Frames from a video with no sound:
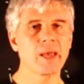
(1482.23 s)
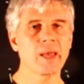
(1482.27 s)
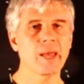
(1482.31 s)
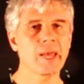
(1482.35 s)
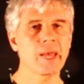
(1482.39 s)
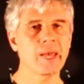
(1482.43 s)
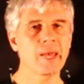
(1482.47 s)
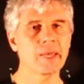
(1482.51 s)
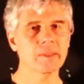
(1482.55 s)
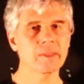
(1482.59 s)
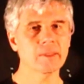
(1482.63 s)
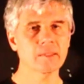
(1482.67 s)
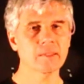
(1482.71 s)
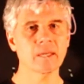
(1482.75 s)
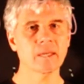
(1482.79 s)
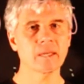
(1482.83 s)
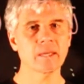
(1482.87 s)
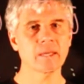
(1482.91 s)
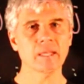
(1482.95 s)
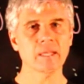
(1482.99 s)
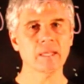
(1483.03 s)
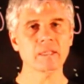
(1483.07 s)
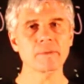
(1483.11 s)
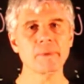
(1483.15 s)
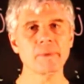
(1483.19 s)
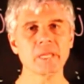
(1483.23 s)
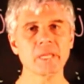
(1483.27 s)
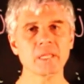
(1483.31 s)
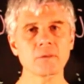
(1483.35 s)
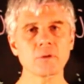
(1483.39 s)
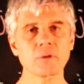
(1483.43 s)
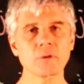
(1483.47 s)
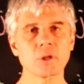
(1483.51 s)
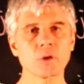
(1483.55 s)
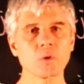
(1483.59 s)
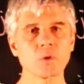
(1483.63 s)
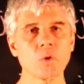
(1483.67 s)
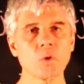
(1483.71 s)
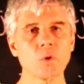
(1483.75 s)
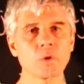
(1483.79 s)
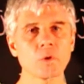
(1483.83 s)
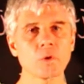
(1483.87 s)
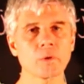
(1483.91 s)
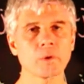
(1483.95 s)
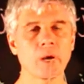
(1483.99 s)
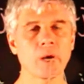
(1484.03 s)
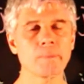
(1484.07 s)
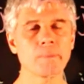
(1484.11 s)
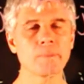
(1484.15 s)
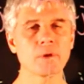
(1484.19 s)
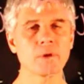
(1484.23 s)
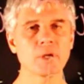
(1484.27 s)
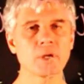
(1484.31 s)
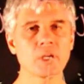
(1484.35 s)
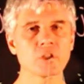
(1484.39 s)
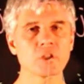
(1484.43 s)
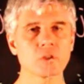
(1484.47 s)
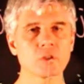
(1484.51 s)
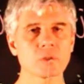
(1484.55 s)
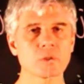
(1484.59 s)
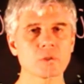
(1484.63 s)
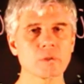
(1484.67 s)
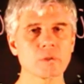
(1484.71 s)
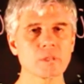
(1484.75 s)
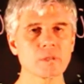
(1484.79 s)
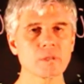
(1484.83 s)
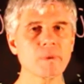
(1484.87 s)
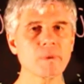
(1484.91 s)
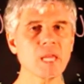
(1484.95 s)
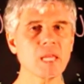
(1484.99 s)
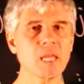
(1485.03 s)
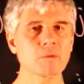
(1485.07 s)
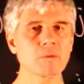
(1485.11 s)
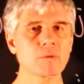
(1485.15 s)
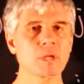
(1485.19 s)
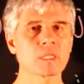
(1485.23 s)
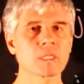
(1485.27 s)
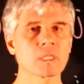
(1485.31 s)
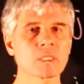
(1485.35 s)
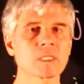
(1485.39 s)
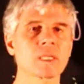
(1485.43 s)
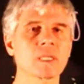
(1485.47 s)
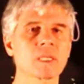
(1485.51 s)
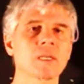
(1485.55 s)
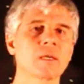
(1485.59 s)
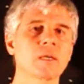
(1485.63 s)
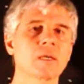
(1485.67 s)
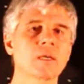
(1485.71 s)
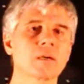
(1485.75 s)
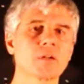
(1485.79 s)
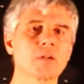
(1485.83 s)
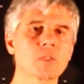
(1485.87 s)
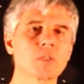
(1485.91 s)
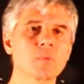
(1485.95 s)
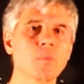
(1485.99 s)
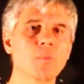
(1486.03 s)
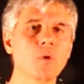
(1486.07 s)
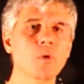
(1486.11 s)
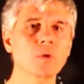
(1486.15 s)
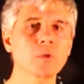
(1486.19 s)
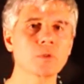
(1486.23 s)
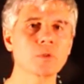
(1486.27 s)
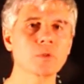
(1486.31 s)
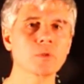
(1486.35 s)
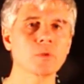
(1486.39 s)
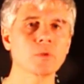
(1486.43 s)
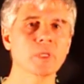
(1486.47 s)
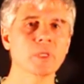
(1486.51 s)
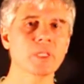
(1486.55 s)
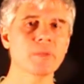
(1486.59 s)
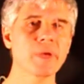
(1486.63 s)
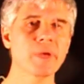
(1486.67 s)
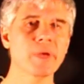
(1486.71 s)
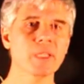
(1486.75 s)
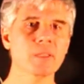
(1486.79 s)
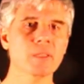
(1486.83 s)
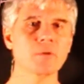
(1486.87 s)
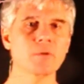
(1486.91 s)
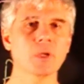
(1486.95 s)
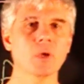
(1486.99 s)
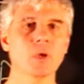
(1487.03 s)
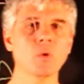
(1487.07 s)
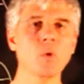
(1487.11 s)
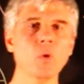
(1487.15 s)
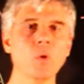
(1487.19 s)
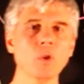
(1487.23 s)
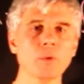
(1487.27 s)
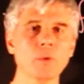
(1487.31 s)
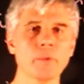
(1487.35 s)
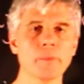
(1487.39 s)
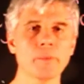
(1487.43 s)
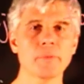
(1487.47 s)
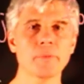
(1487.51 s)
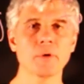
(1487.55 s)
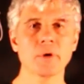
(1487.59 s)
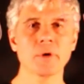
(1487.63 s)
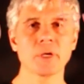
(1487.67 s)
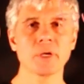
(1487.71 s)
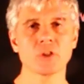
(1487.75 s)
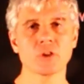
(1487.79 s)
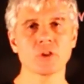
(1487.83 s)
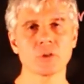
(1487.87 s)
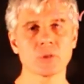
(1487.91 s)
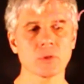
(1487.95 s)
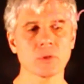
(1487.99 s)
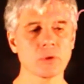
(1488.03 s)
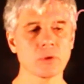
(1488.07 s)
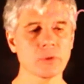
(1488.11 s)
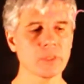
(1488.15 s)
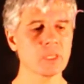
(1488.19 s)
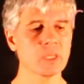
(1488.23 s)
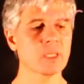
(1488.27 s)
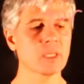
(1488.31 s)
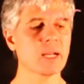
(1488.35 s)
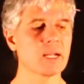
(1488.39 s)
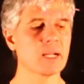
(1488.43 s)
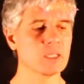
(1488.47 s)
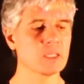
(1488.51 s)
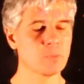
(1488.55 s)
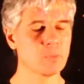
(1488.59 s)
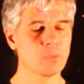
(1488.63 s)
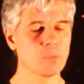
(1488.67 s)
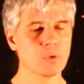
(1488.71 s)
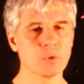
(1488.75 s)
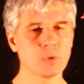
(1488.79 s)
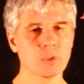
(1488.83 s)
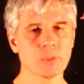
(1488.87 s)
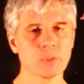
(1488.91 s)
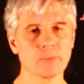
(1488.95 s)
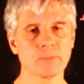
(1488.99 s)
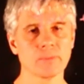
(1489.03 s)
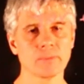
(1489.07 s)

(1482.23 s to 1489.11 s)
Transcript: and the elementary row operations on the matrix correspond to elementary column operations on the transpose.